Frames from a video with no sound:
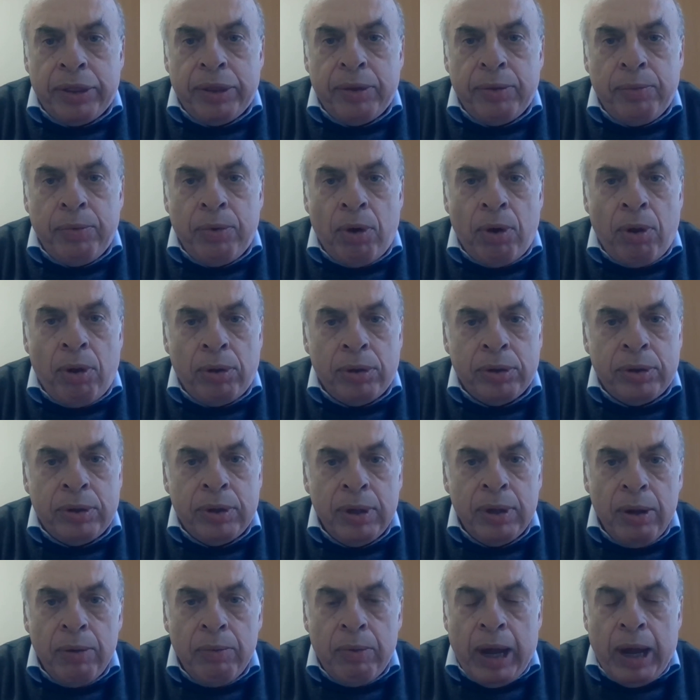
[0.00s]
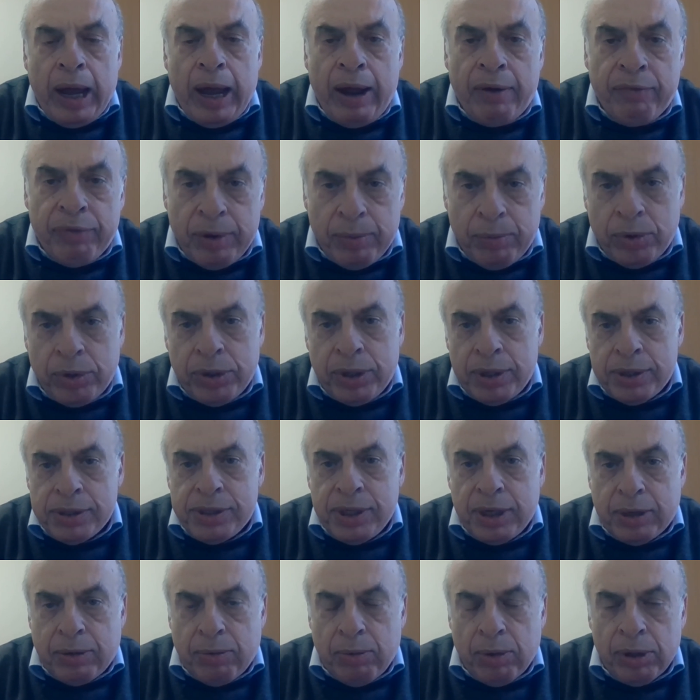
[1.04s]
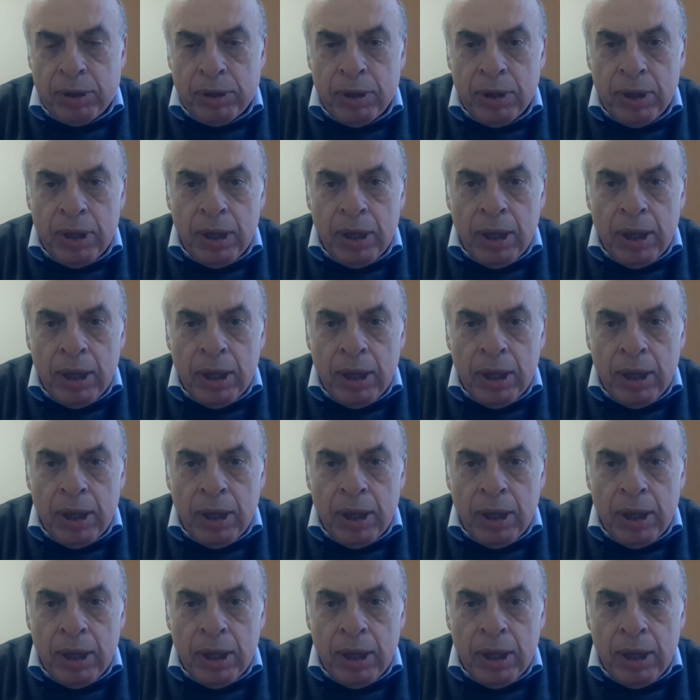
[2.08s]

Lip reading: the world where everybody is equal.